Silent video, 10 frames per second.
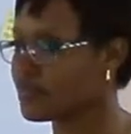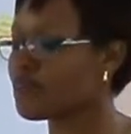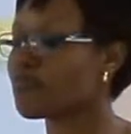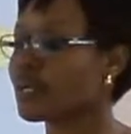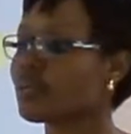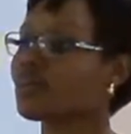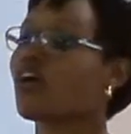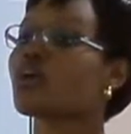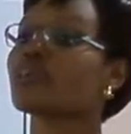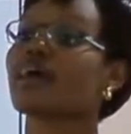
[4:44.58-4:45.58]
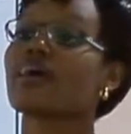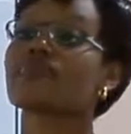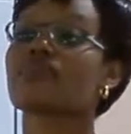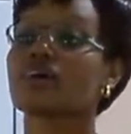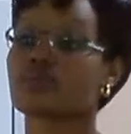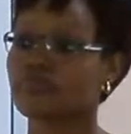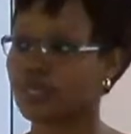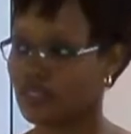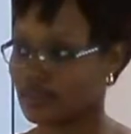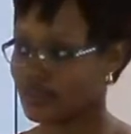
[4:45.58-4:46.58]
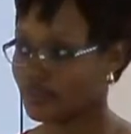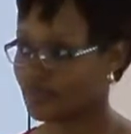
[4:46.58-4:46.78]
depending on the environment.